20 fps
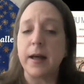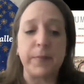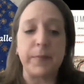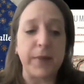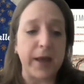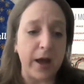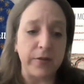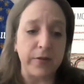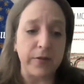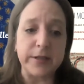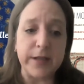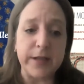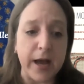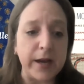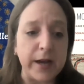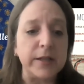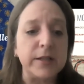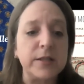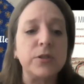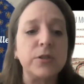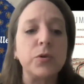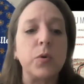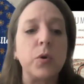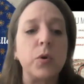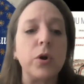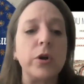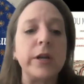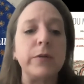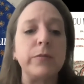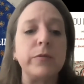how the data is
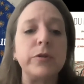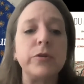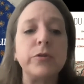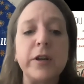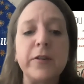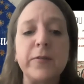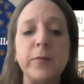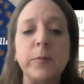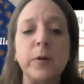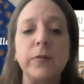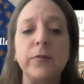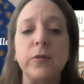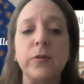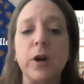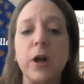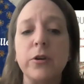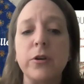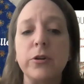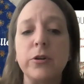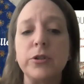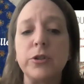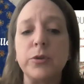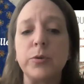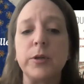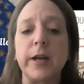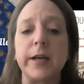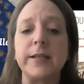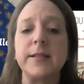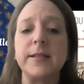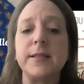stored and retrievable for others who would
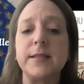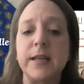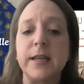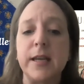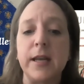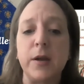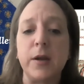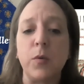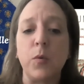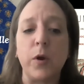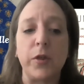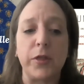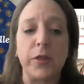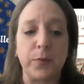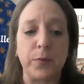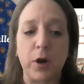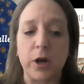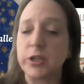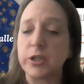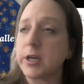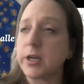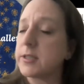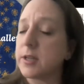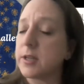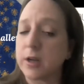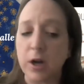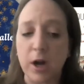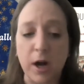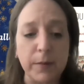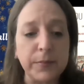like to see what the projects
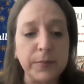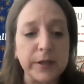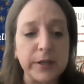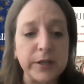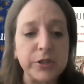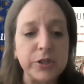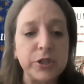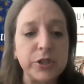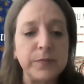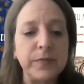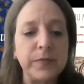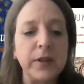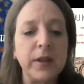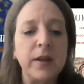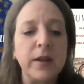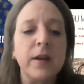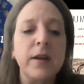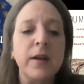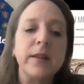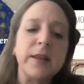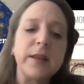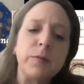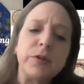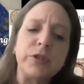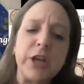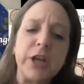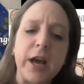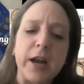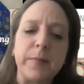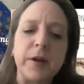accomplished. Then we'll
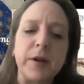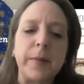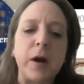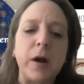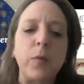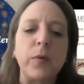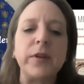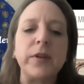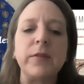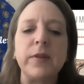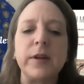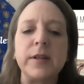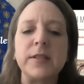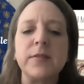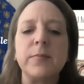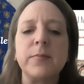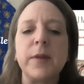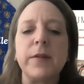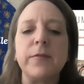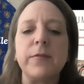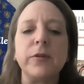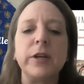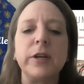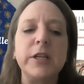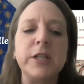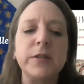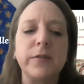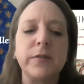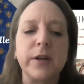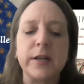chat a bit about what the events have meant for
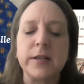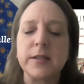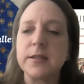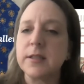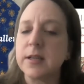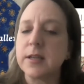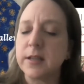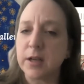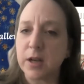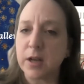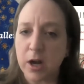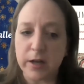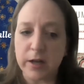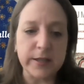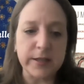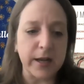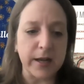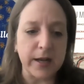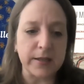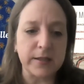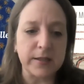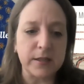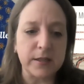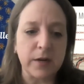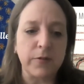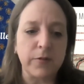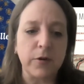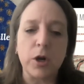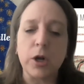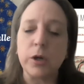each of us in the context
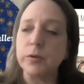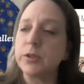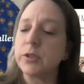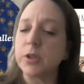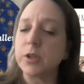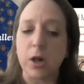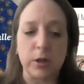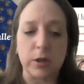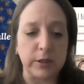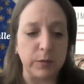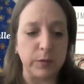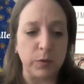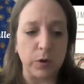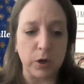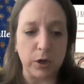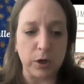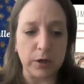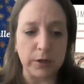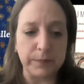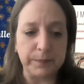of our own scholarly work.